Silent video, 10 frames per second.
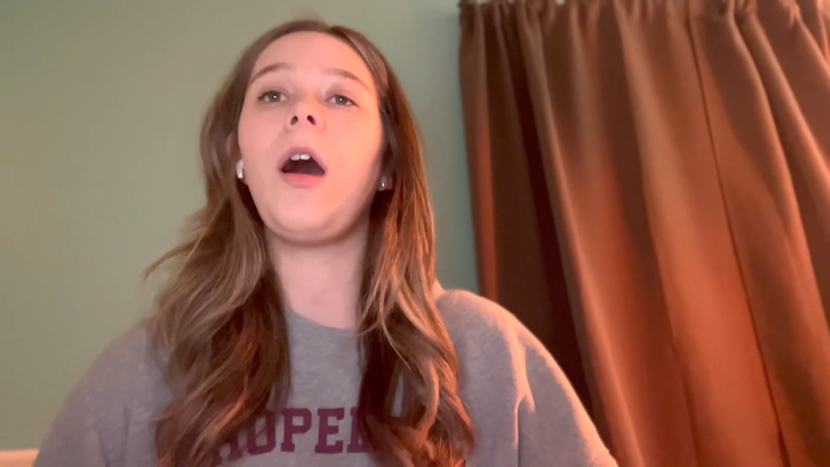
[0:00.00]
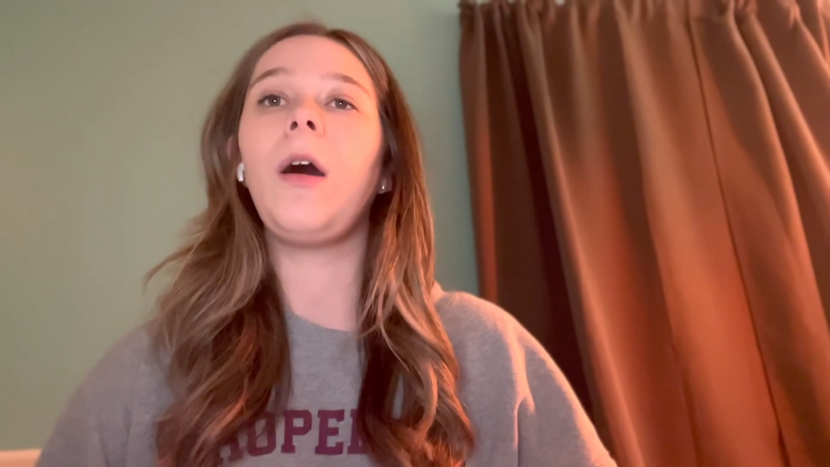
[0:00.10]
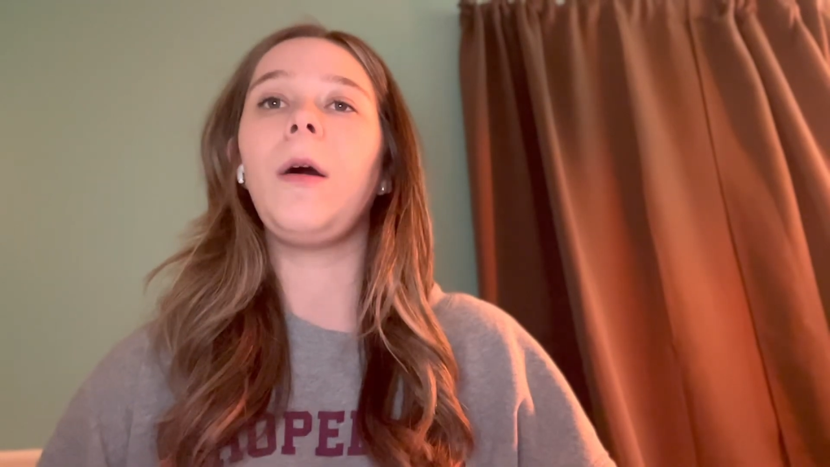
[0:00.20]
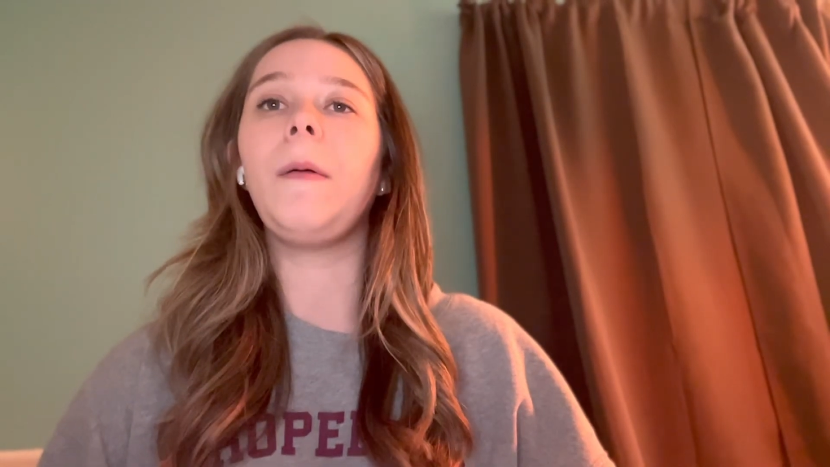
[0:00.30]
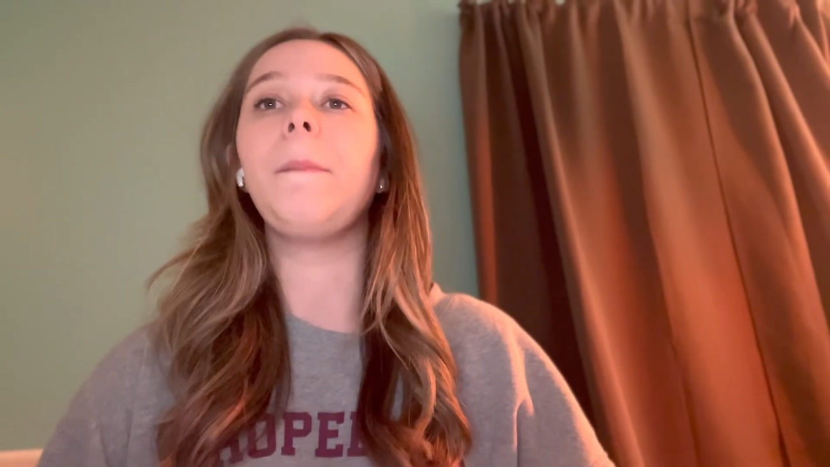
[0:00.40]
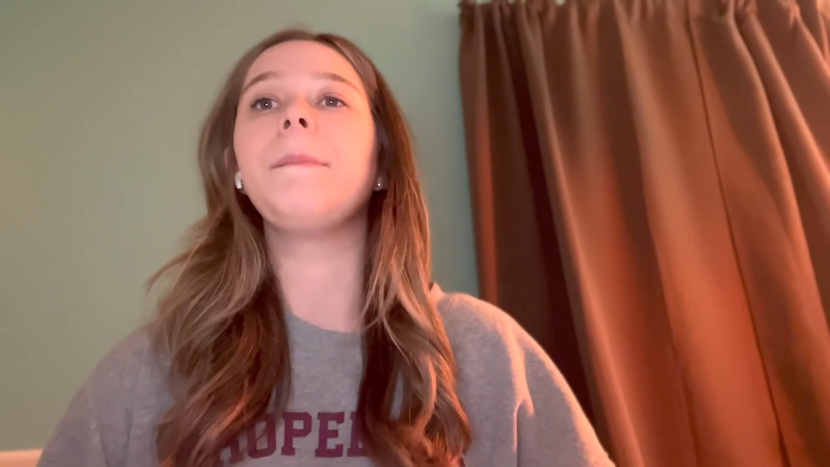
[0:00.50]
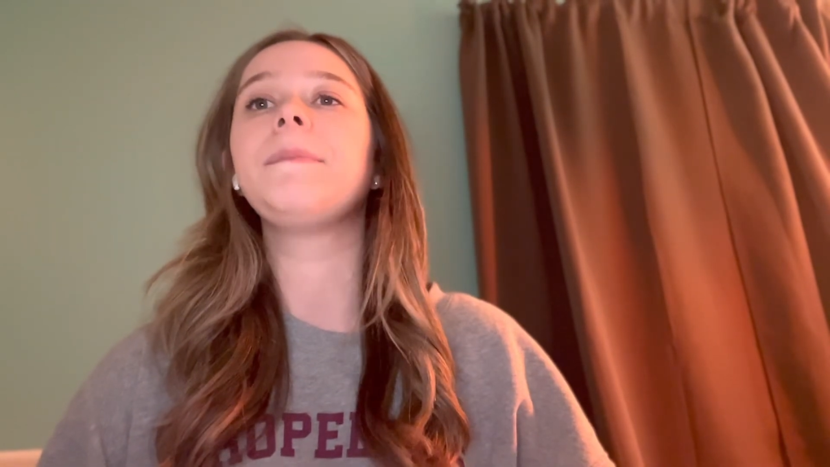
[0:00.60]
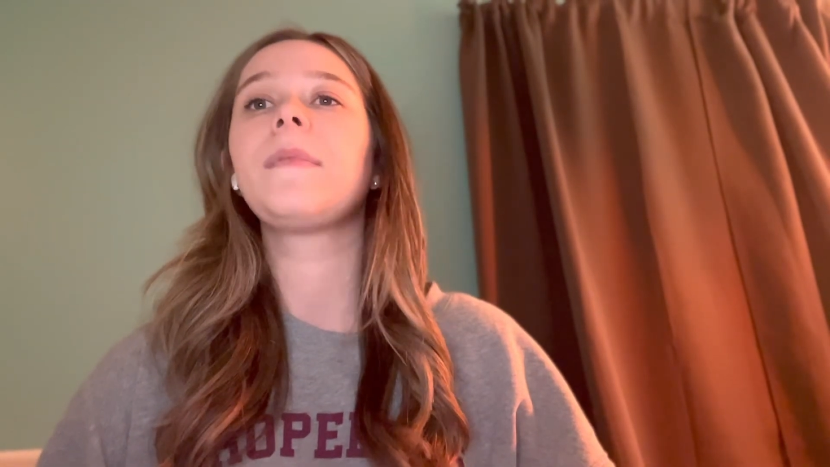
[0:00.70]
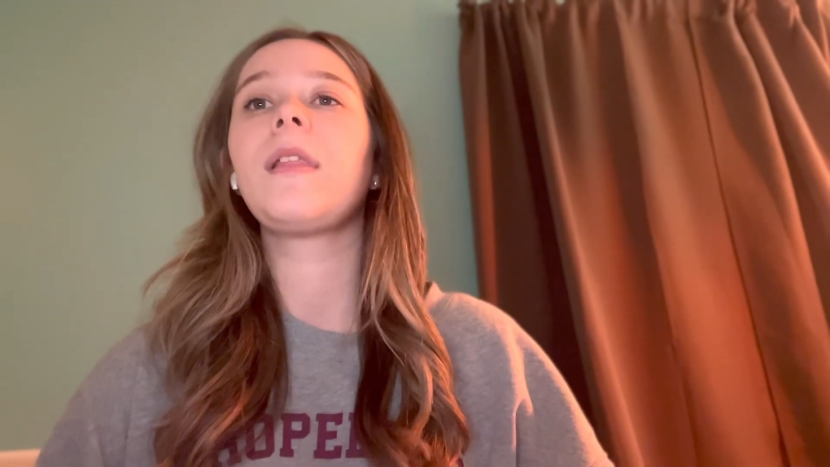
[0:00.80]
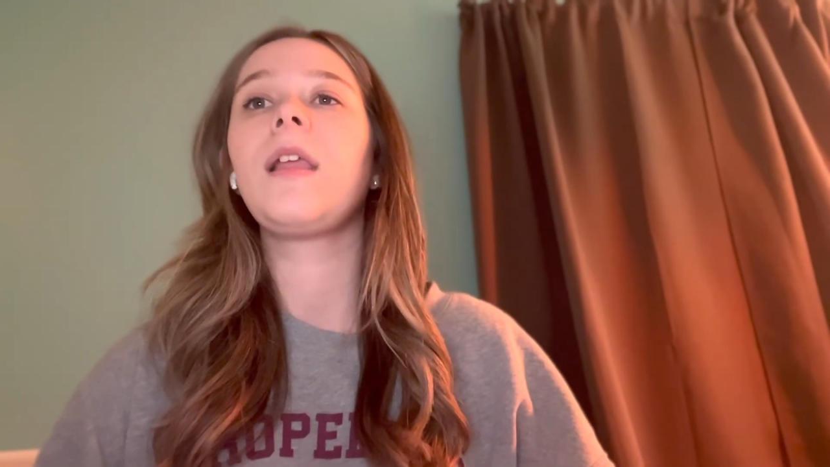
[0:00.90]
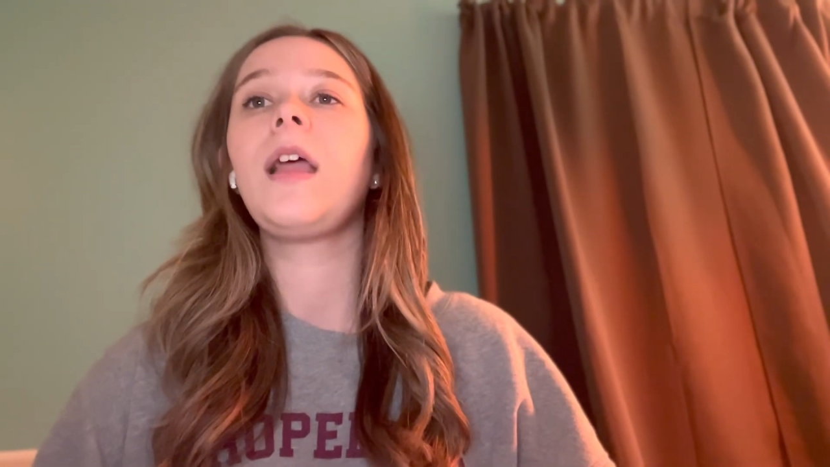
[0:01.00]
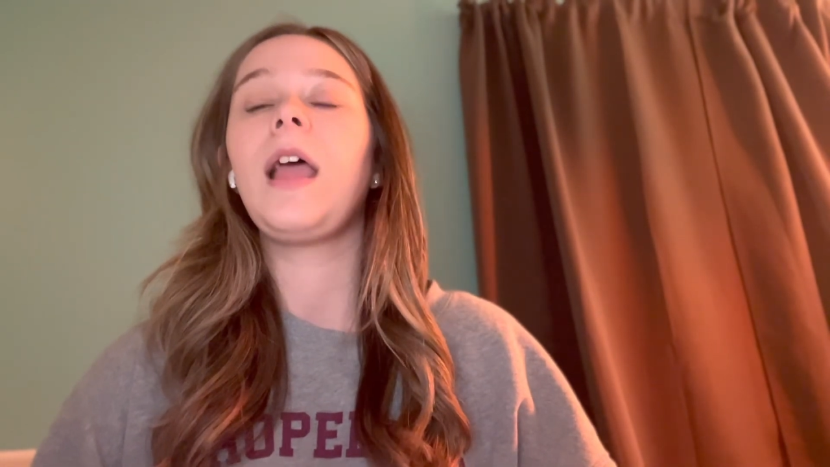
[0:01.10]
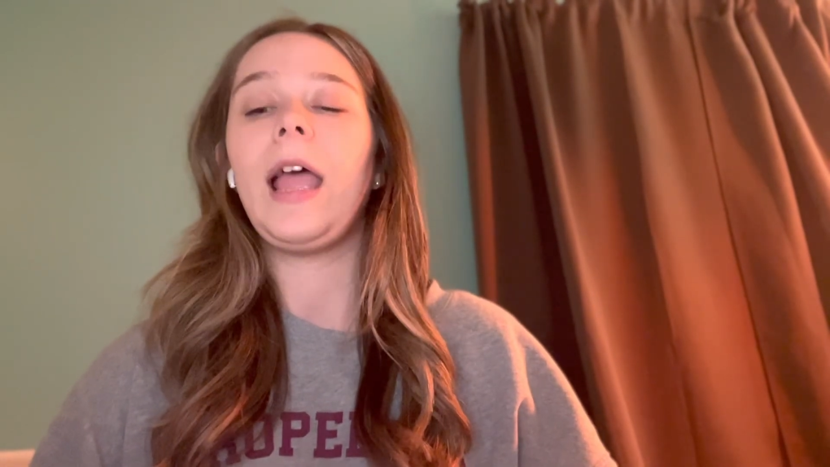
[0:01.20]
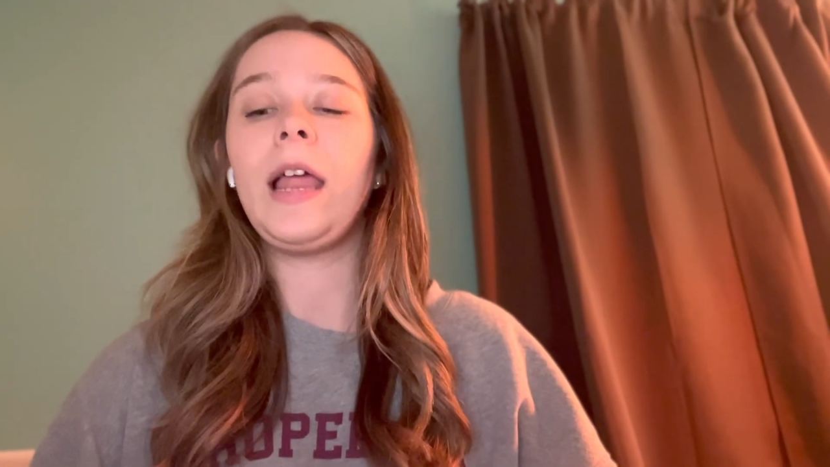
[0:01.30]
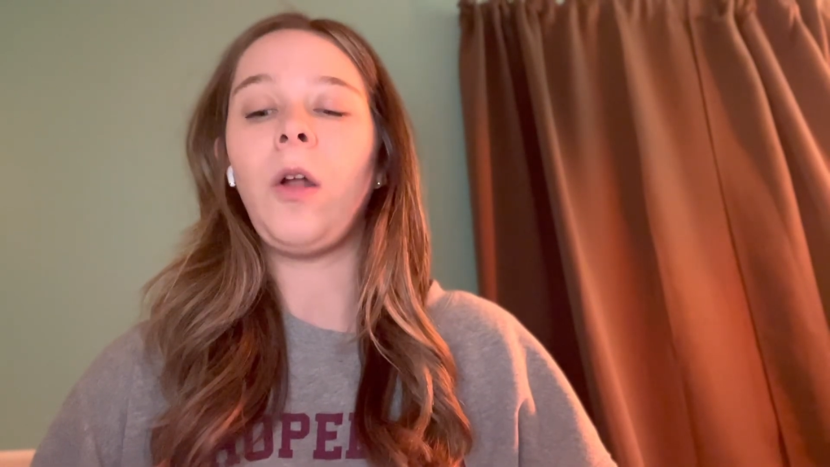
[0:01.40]
Um,
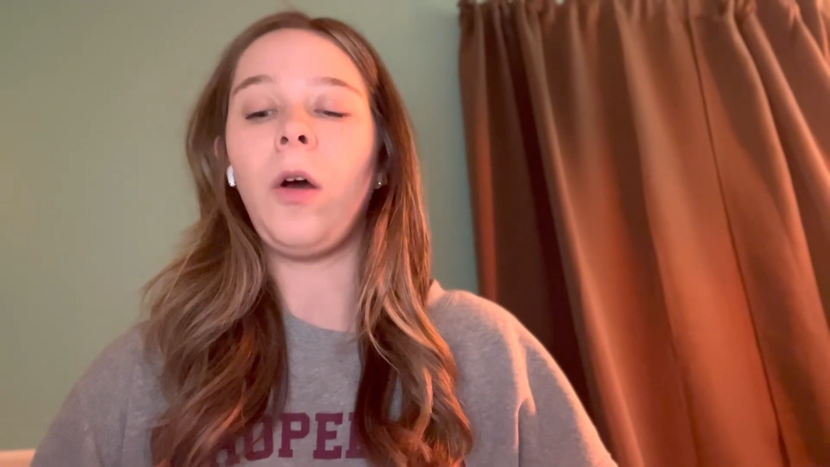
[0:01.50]
it